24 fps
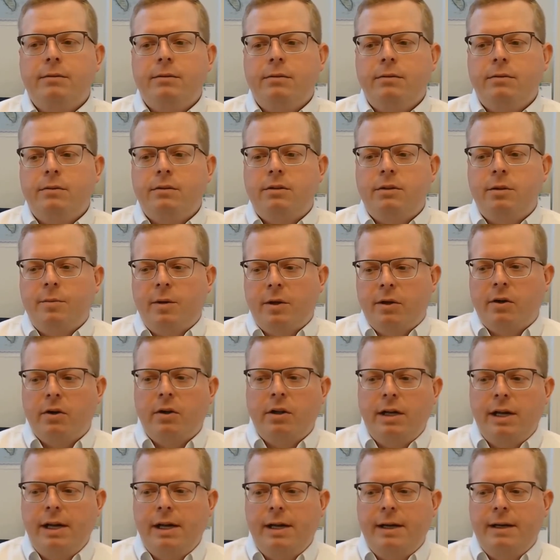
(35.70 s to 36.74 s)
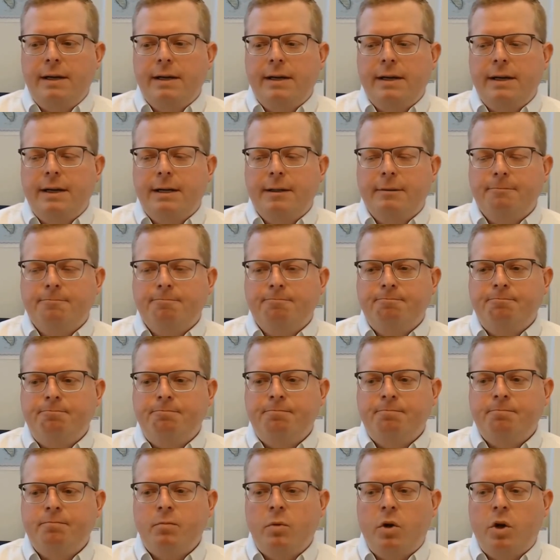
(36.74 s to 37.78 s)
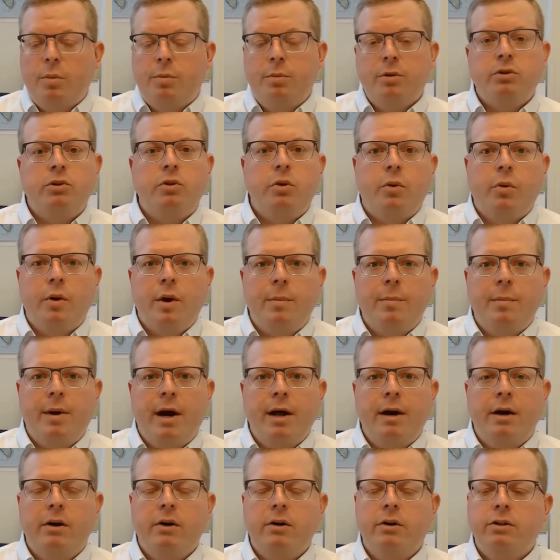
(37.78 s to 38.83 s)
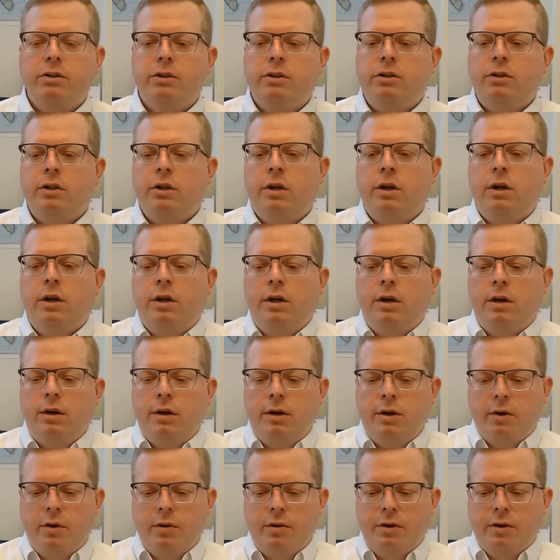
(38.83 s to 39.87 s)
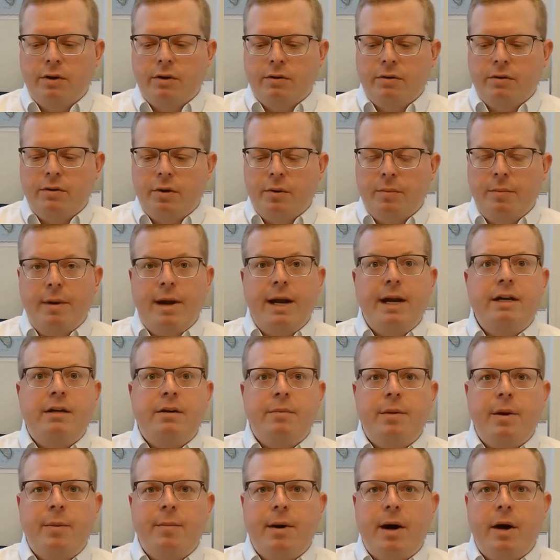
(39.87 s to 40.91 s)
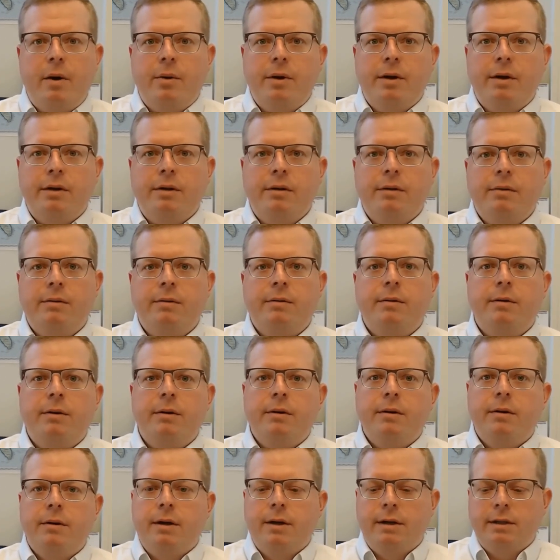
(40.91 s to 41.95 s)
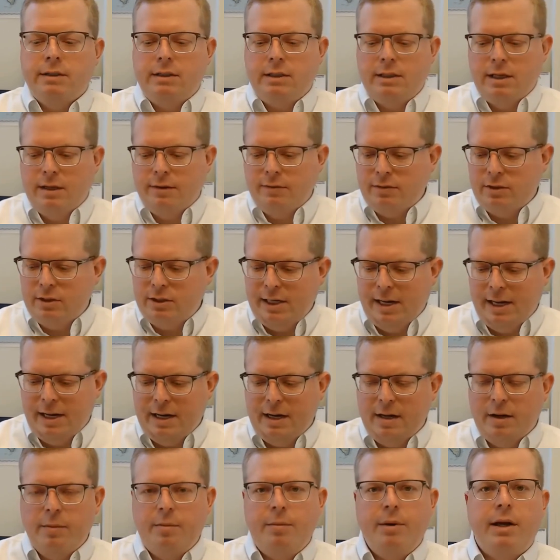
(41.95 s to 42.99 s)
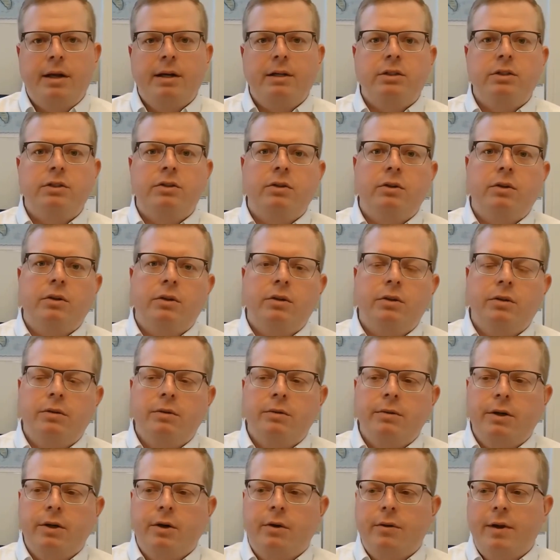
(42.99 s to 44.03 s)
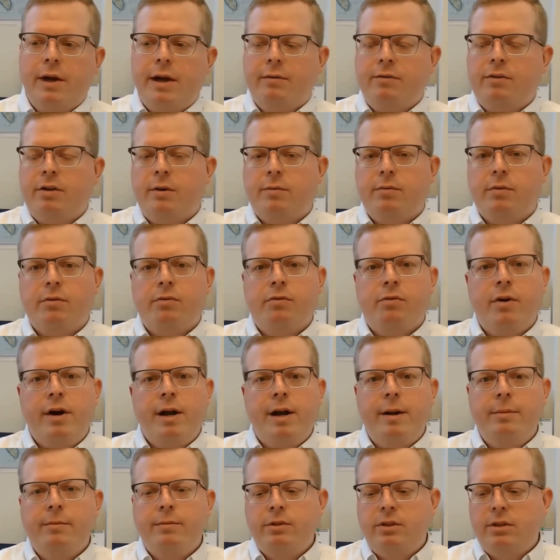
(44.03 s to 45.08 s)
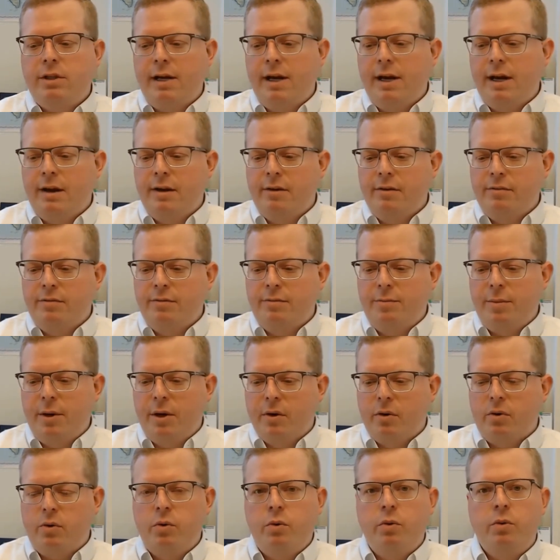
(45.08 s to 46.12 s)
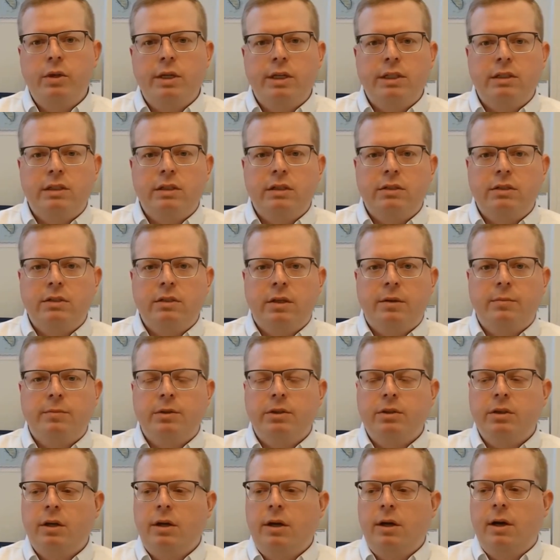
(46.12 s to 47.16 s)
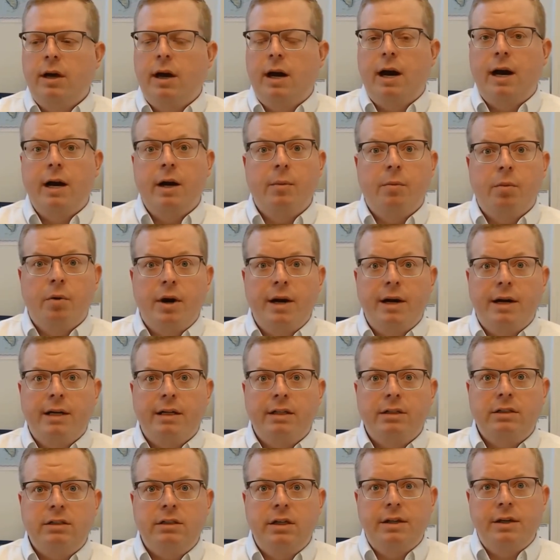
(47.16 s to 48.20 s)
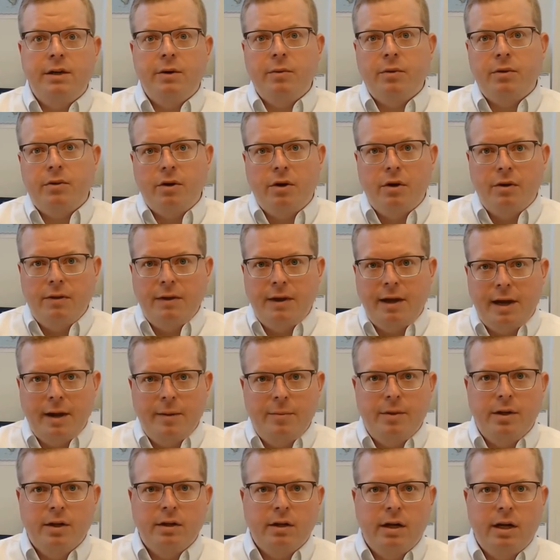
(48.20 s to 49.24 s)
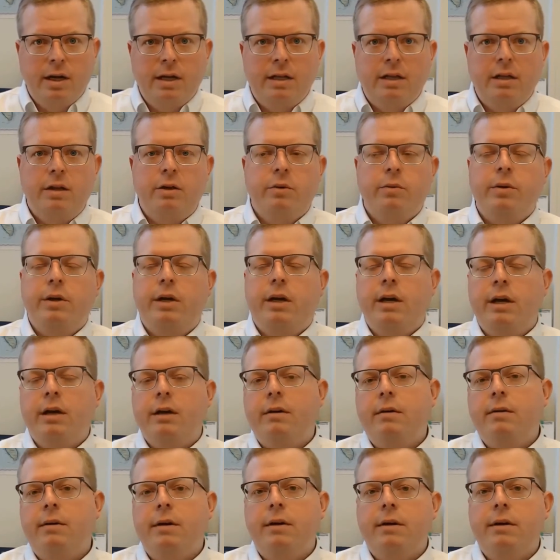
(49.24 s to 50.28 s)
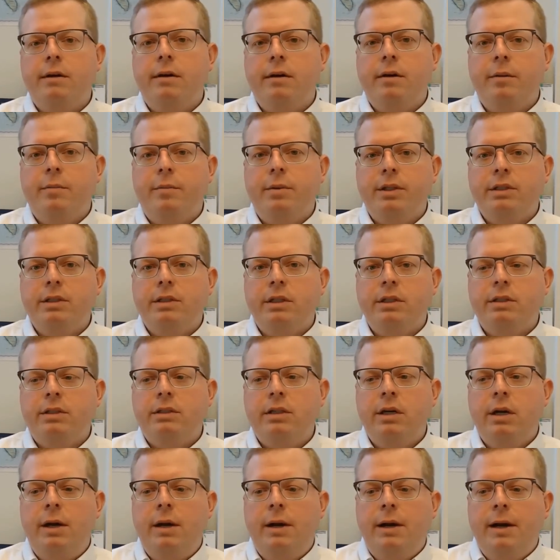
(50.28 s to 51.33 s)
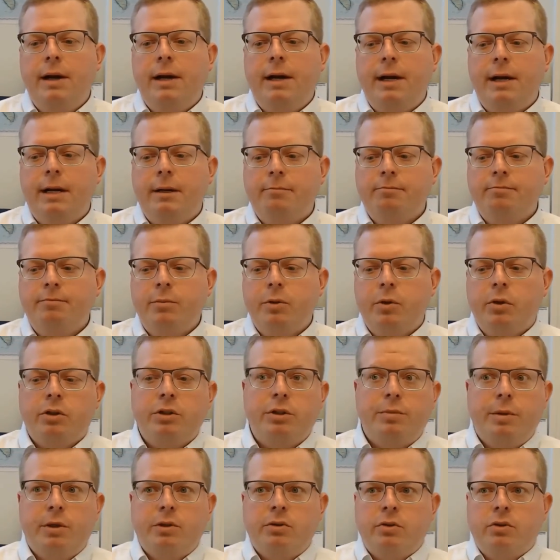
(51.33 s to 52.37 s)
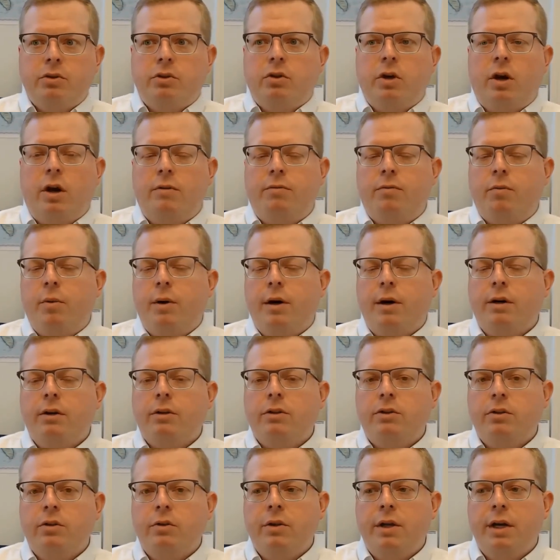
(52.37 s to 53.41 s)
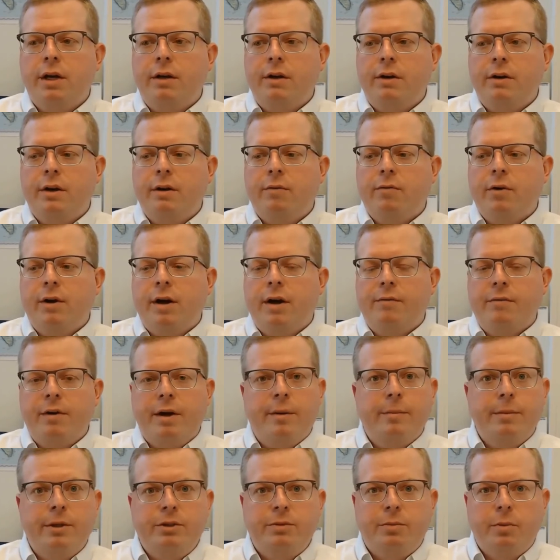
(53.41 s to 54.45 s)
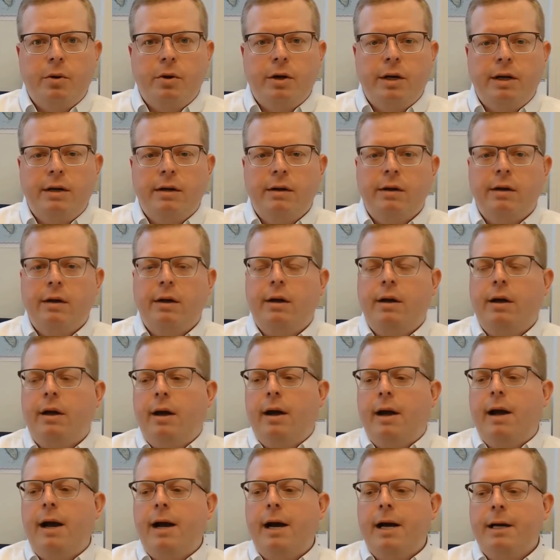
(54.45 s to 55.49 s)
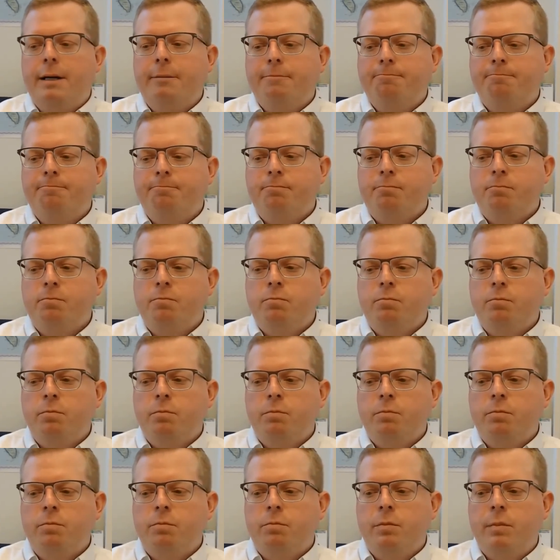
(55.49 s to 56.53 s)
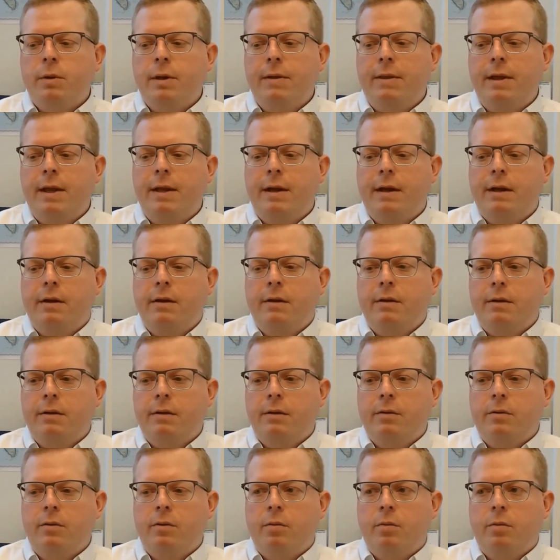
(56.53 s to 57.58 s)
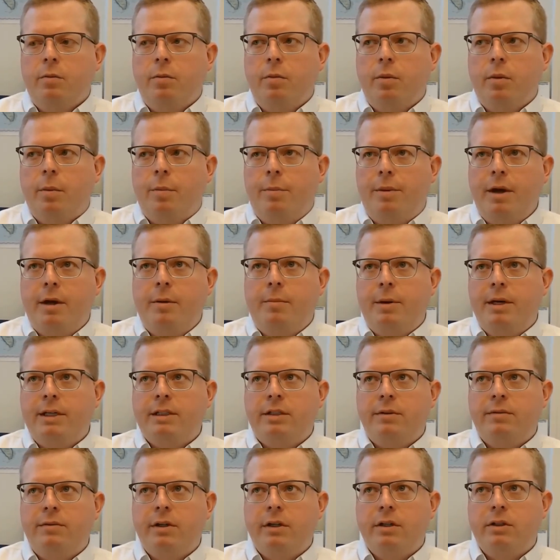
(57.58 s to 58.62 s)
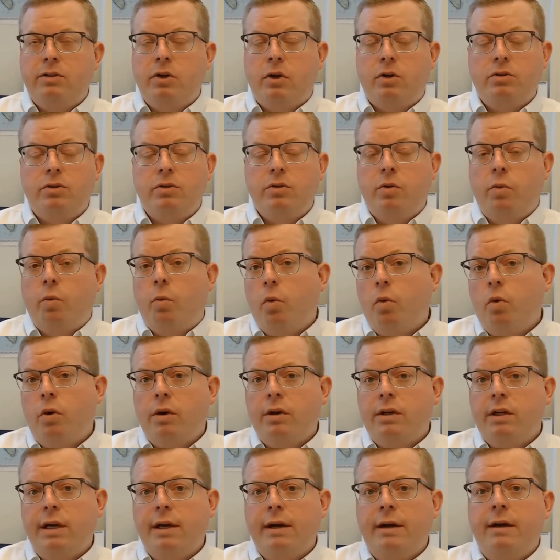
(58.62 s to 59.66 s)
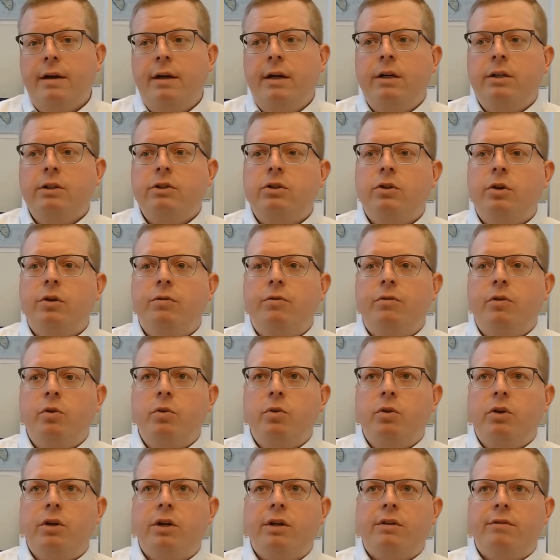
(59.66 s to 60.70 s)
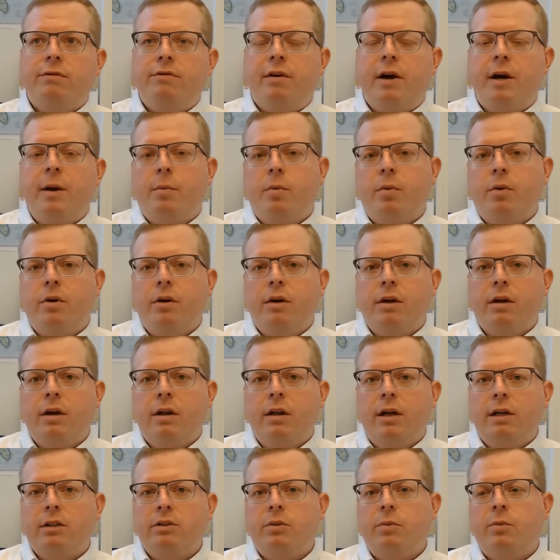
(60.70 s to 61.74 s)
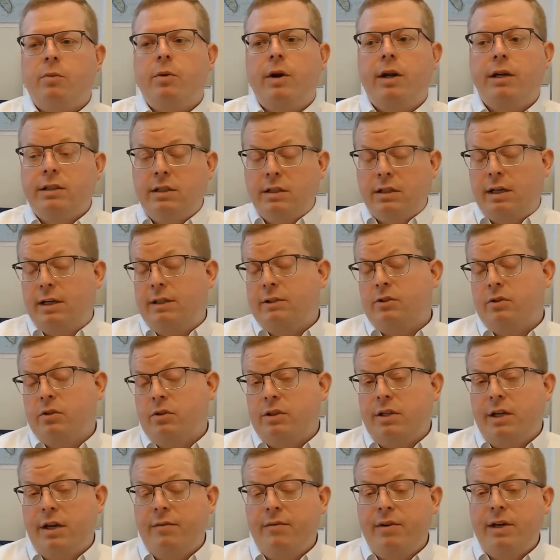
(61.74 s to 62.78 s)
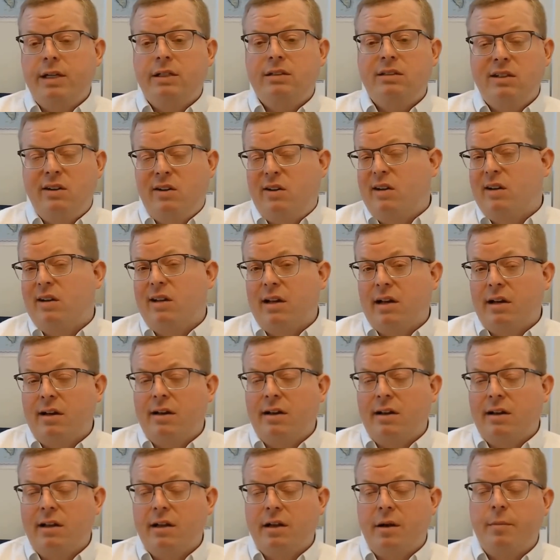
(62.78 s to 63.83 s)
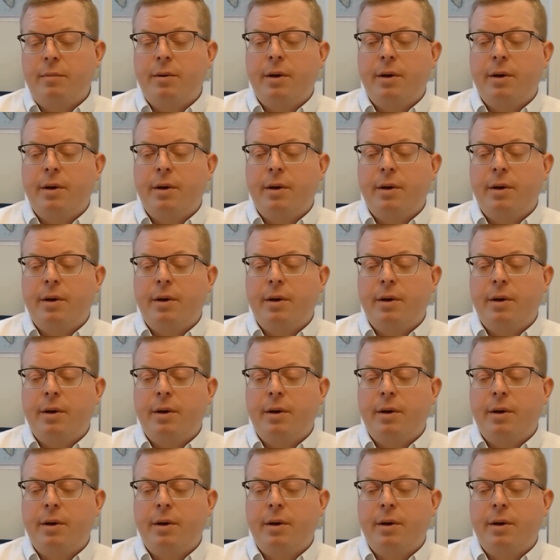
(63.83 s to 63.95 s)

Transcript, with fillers: similarly, um, commercial grade monitors, you know, they're they're made to be mounted uh, instead of stand on a pedestal. You know, they have tougher frames, they have better cooling systems, higher brightness to deal with all the ambient light that you would get in a, in a business. Um, you know, special software so that you never have image burn in. Um, and then uh, a big piece of it is also the warranty. So if you look at the fine print in a lot of residential TVs that you get at like a big